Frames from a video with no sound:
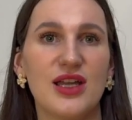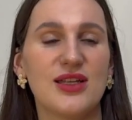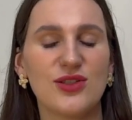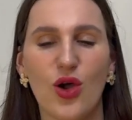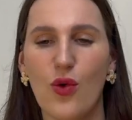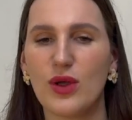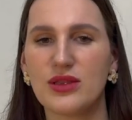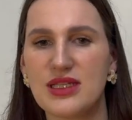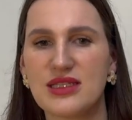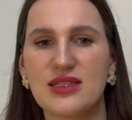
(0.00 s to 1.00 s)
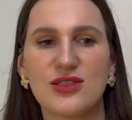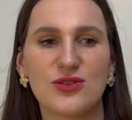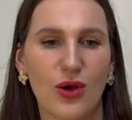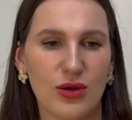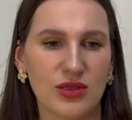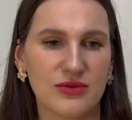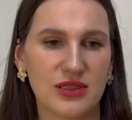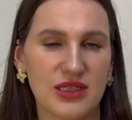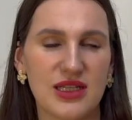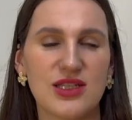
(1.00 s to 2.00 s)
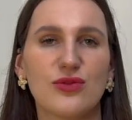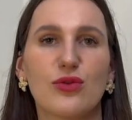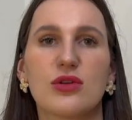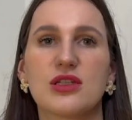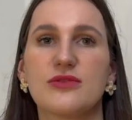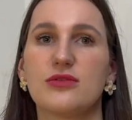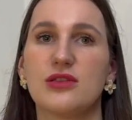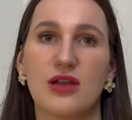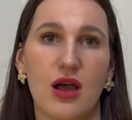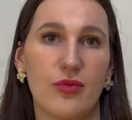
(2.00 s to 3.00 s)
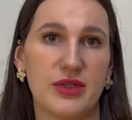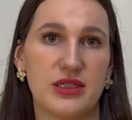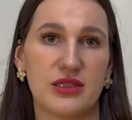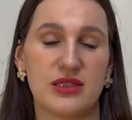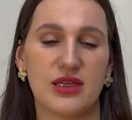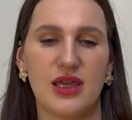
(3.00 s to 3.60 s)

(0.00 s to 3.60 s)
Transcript: No one listens to Oliver, and he's of course fully competent.